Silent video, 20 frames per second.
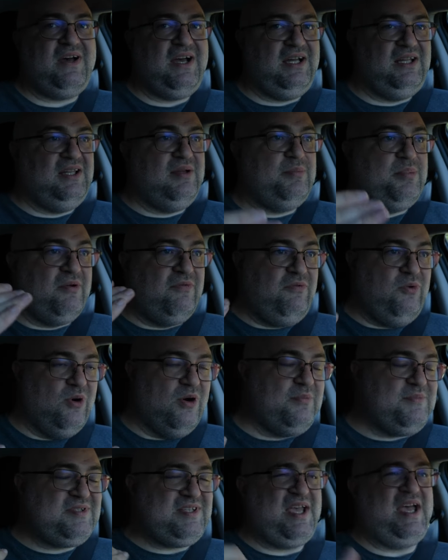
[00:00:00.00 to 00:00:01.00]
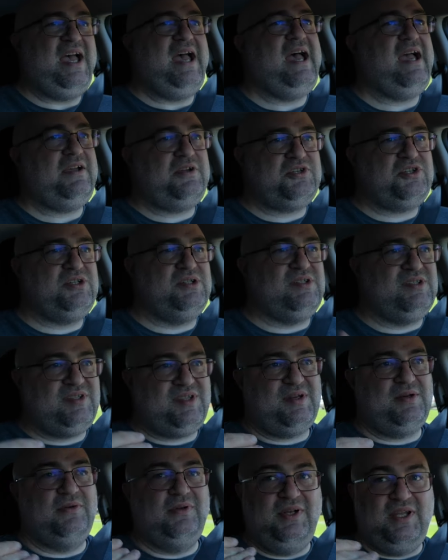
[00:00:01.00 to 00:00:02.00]
file, it performs
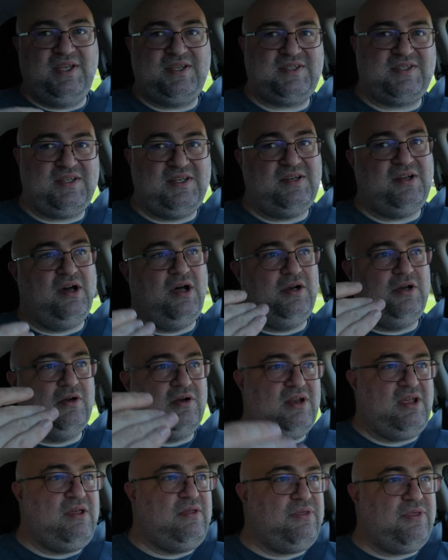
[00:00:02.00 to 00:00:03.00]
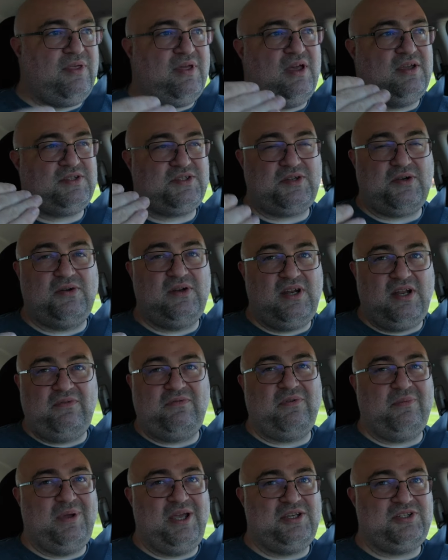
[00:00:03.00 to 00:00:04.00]
actions that are listed underneath a certain
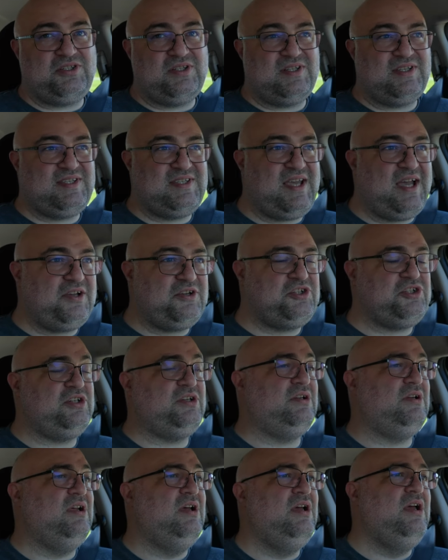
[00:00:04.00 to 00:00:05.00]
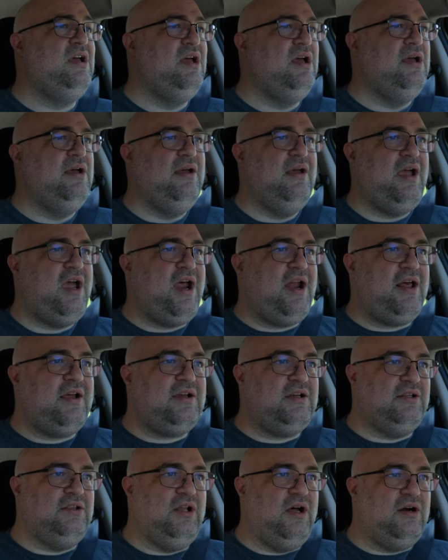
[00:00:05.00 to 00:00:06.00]
information section. And I
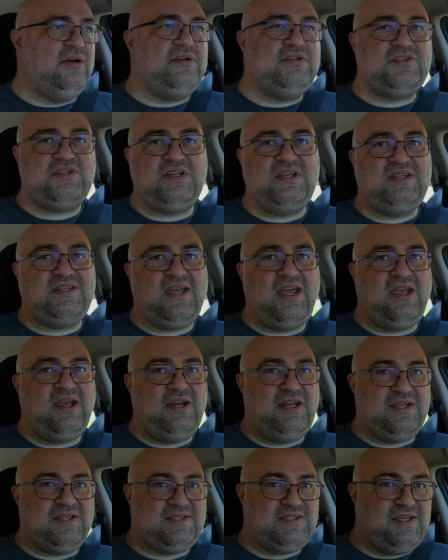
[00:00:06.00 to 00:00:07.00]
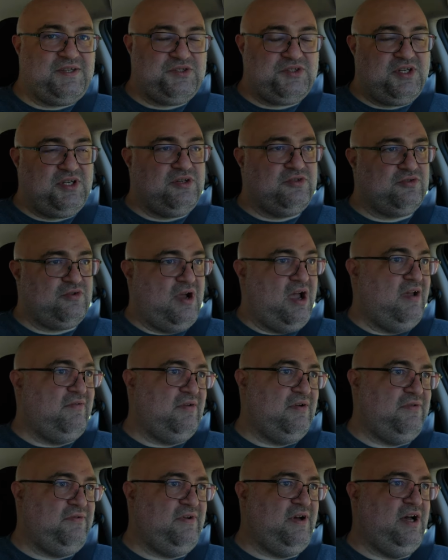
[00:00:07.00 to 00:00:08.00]
could largely take an existing
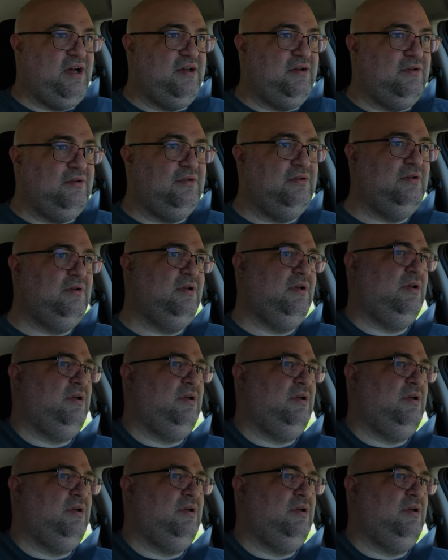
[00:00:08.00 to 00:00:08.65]
driver file